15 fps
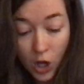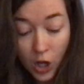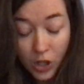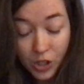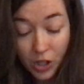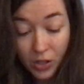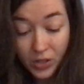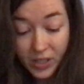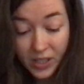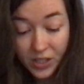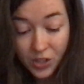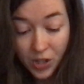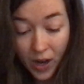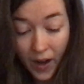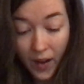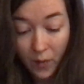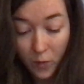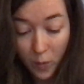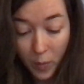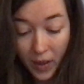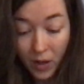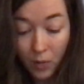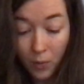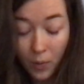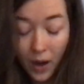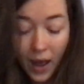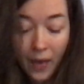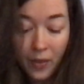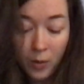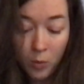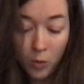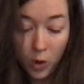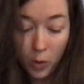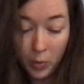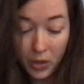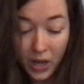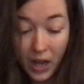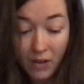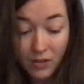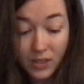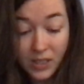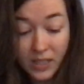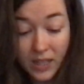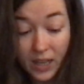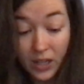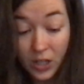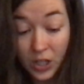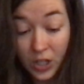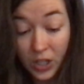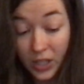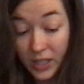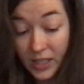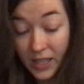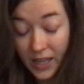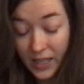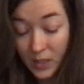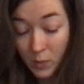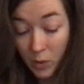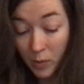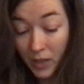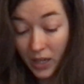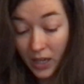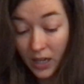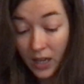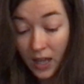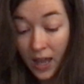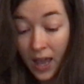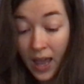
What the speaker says: Josie's triumph being rather more pronounced than good taste permitted,